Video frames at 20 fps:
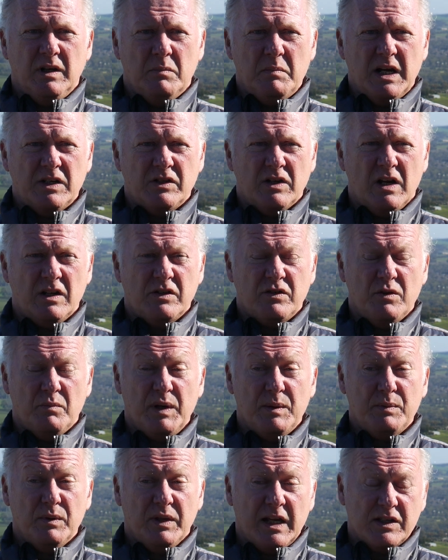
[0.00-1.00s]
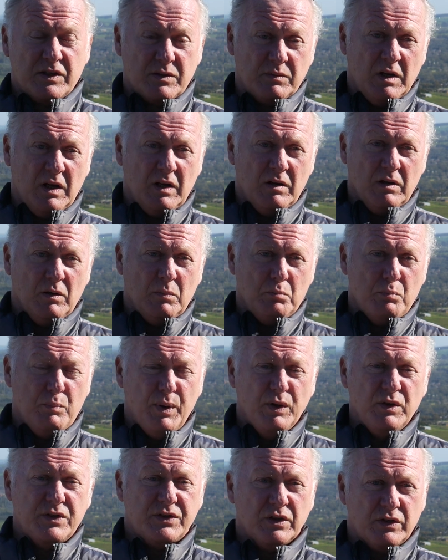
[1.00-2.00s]
imagination of people. That's
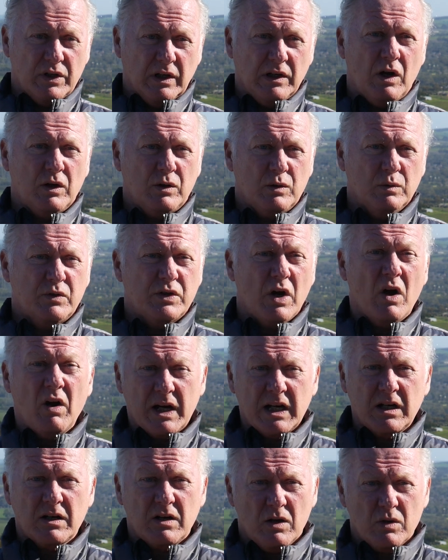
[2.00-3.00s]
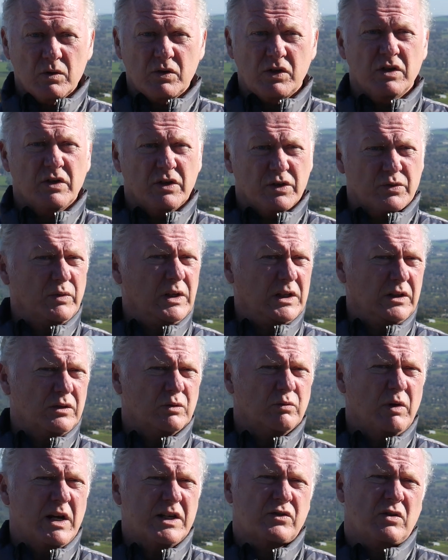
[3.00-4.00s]
boosted the local dining culture. There's really
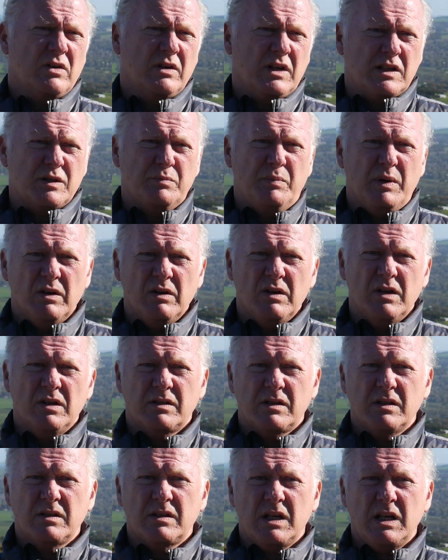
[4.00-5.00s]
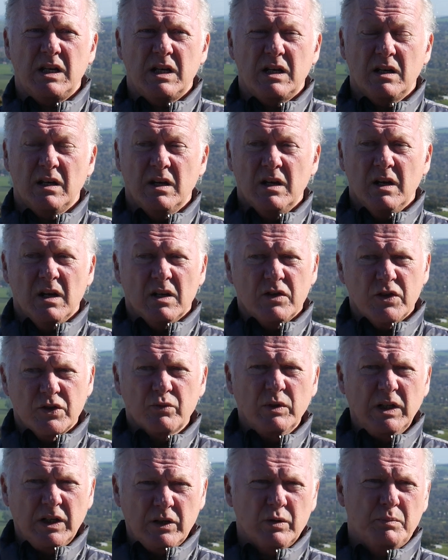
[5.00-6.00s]
good restaurant experiences here.
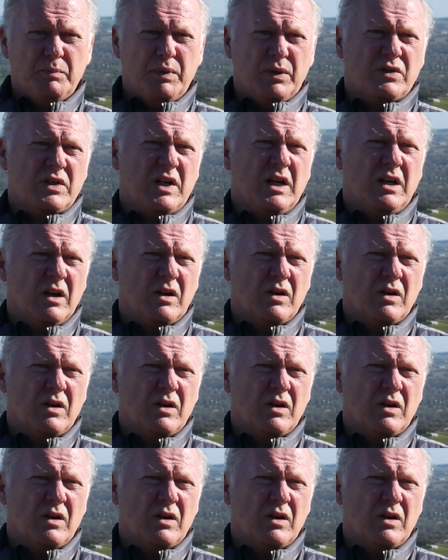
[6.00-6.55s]
There's really good boutique